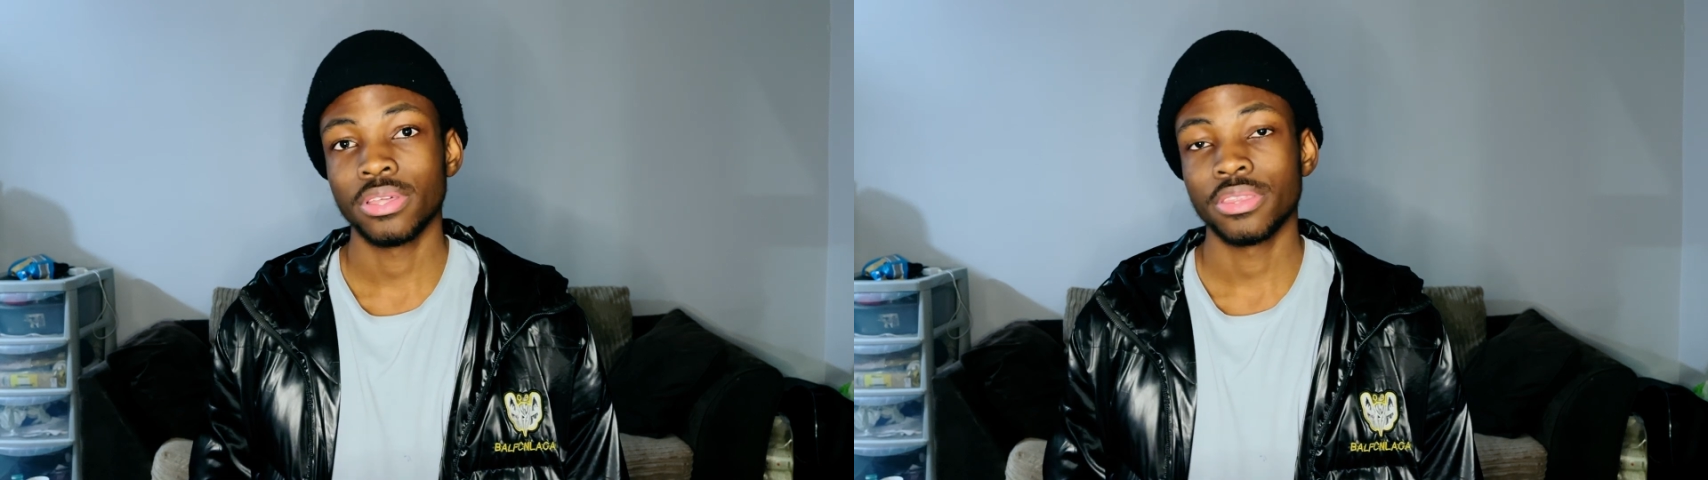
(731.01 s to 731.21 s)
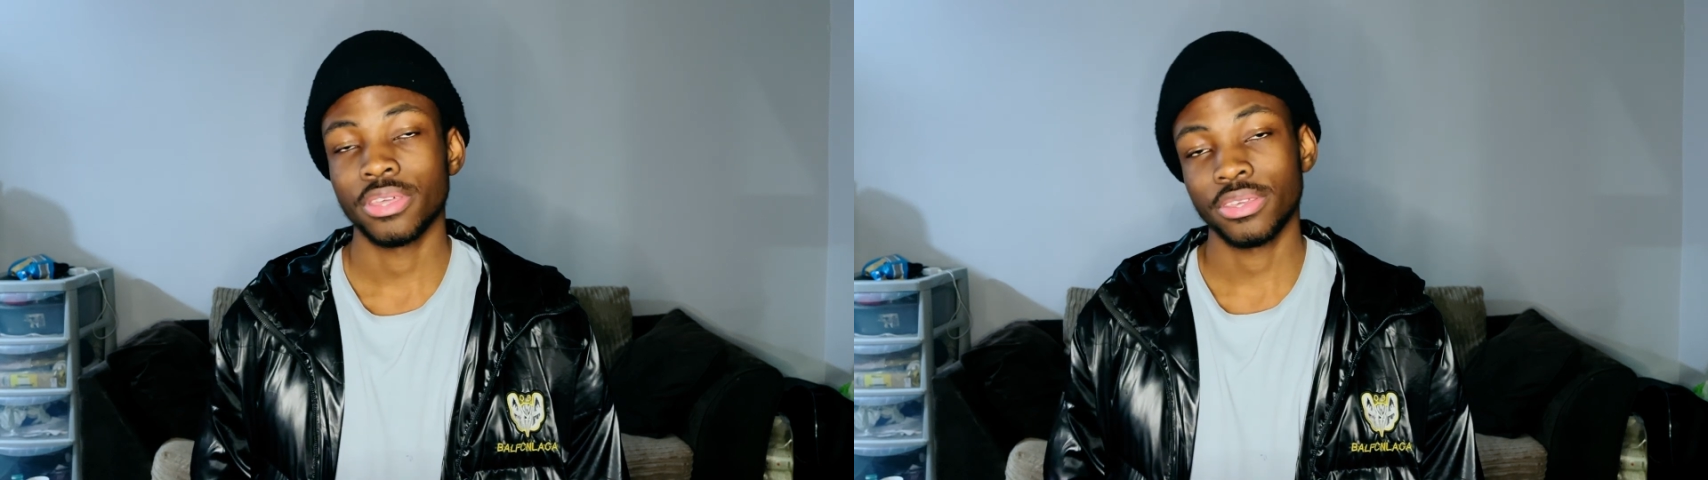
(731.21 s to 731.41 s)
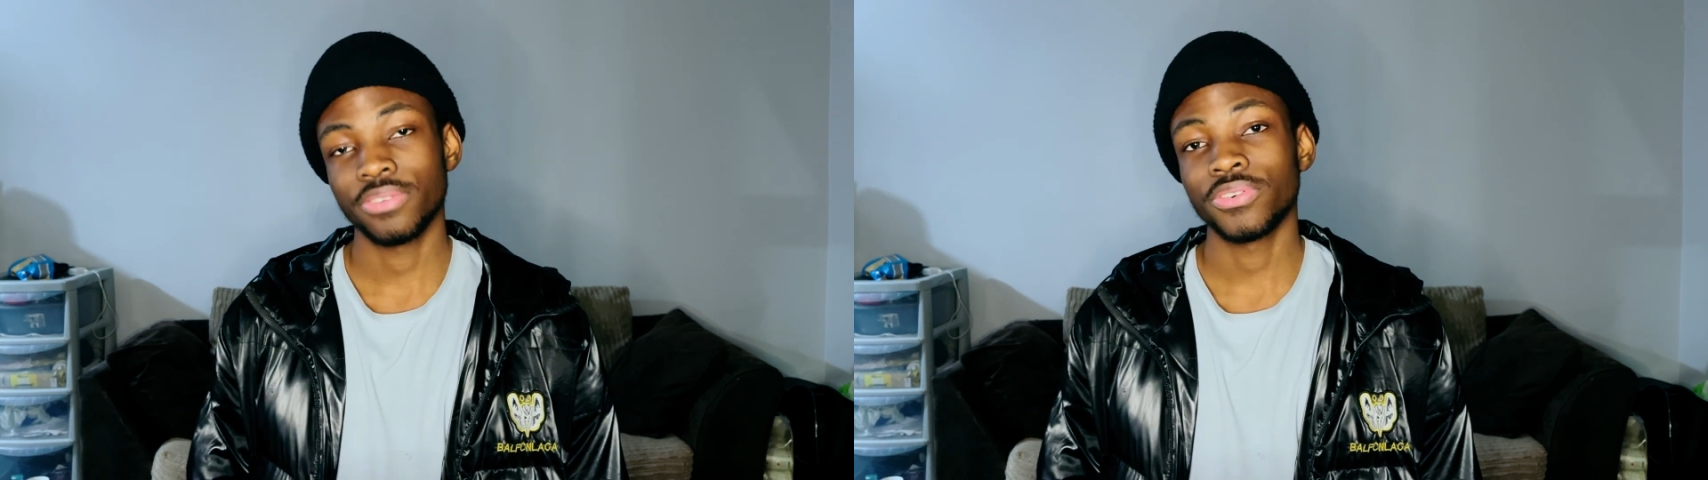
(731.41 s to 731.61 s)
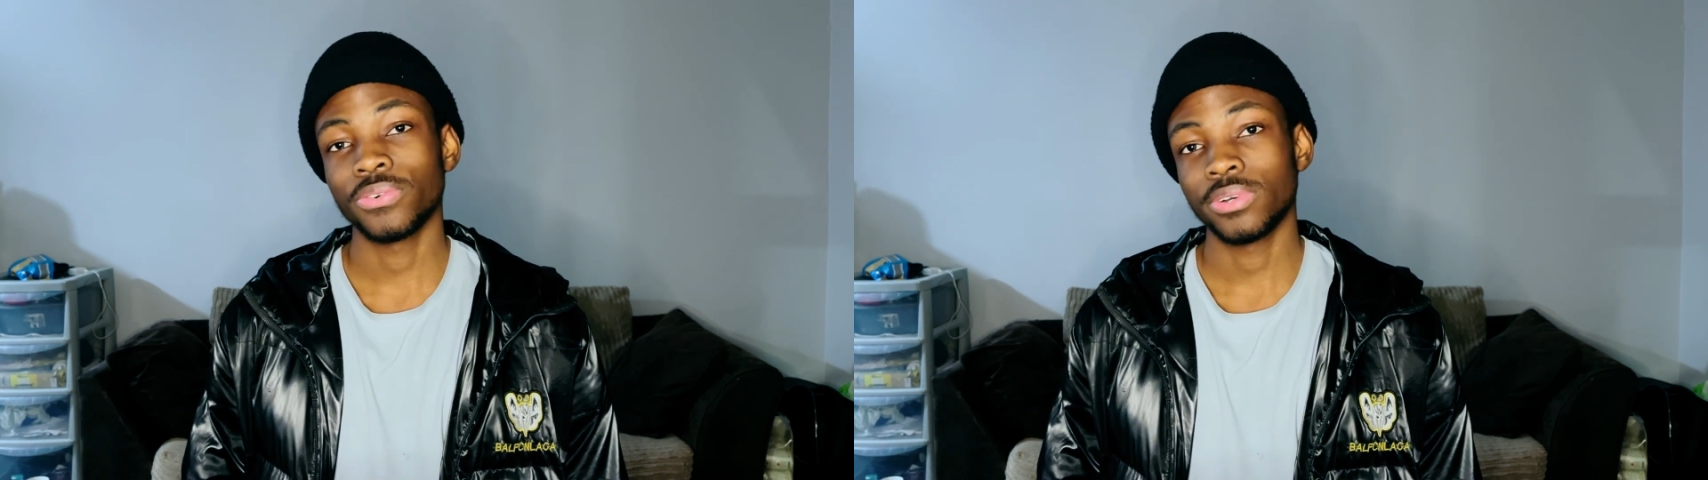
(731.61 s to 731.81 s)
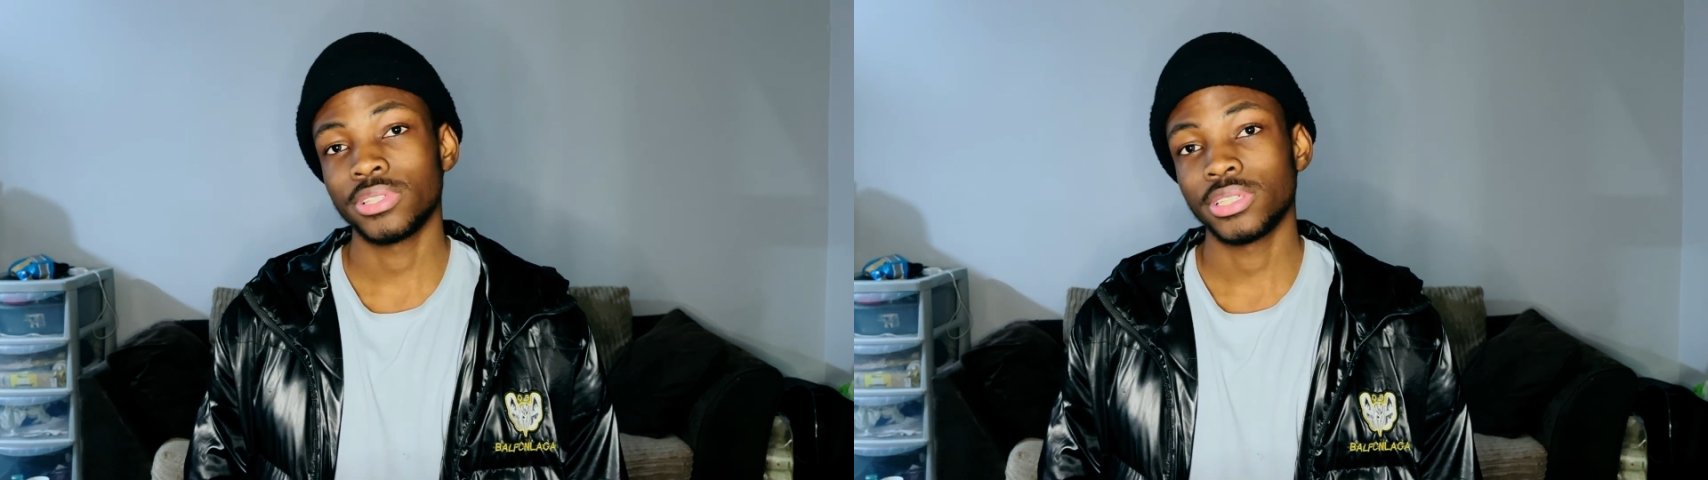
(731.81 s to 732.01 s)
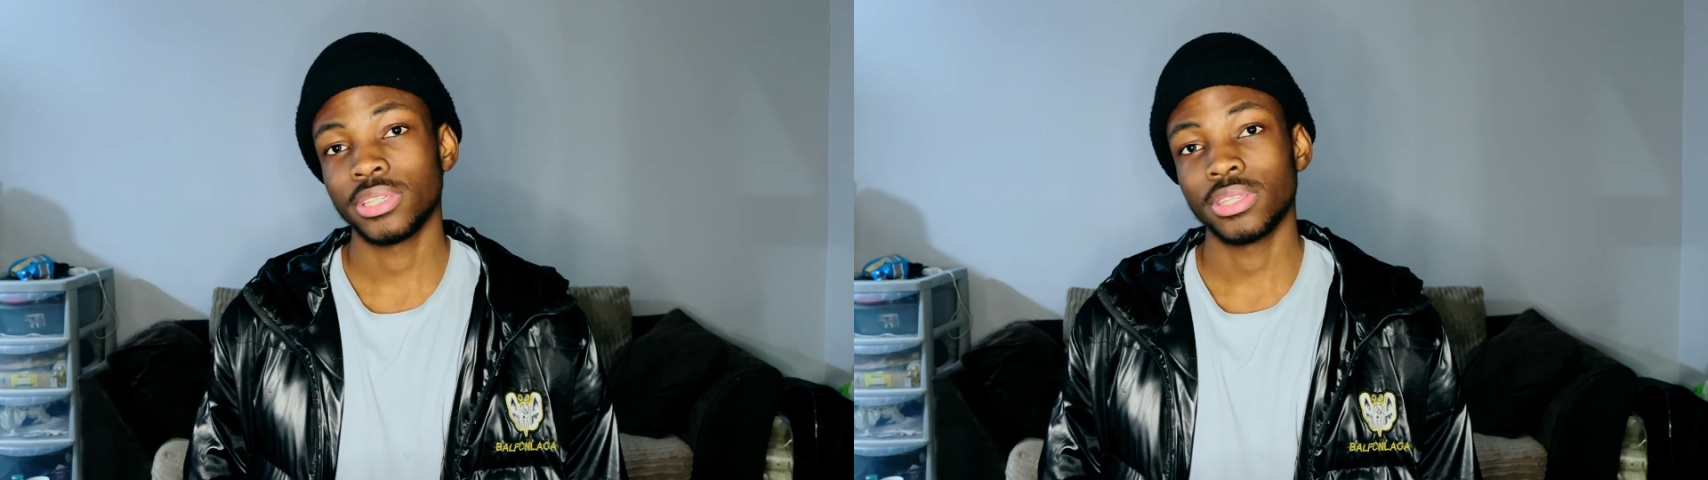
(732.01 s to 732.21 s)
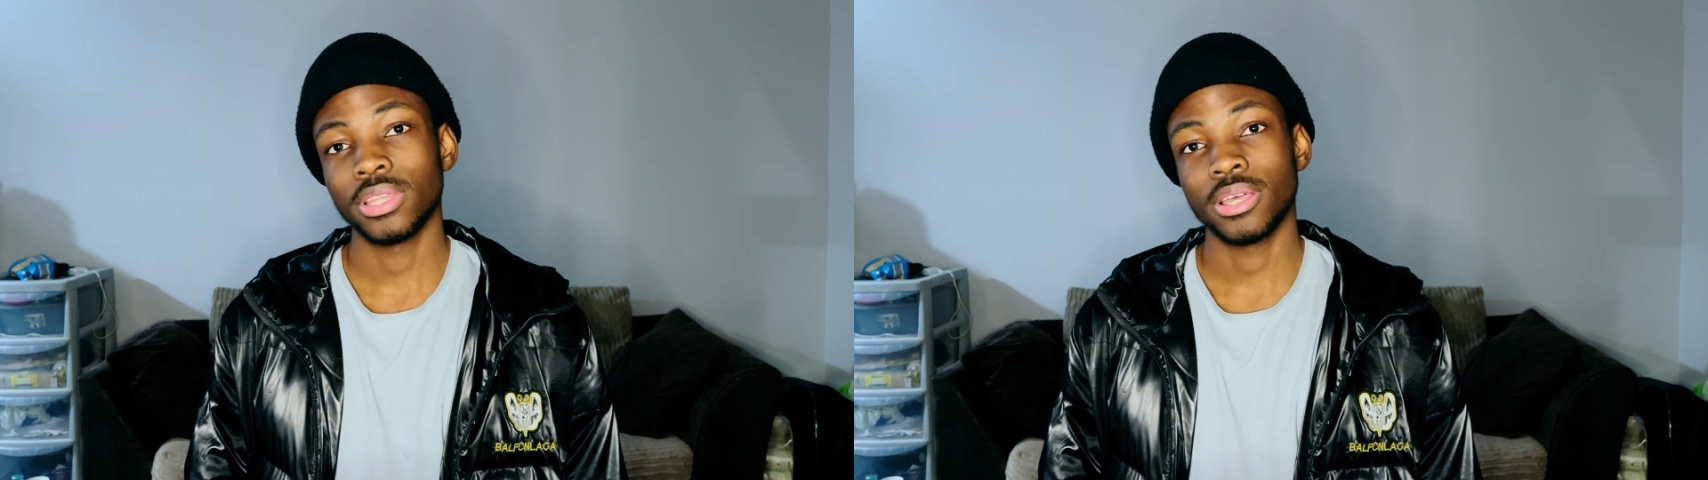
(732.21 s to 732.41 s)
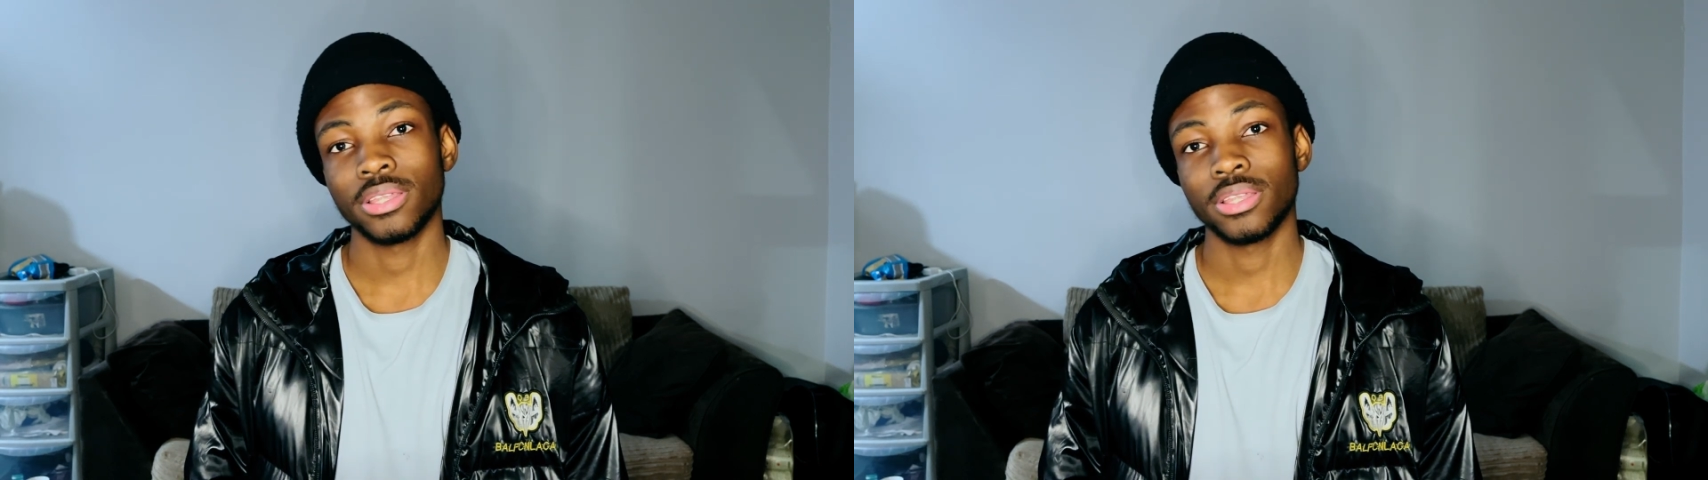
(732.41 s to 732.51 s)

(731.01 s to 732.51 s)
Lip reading: Thank you for watching